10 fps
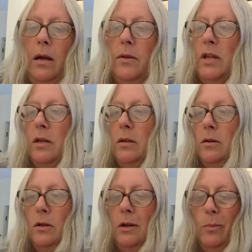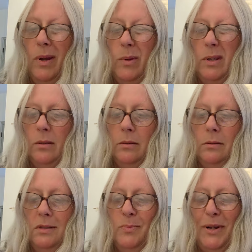then, maybe
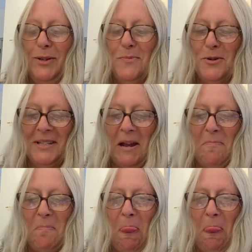spend a little more time.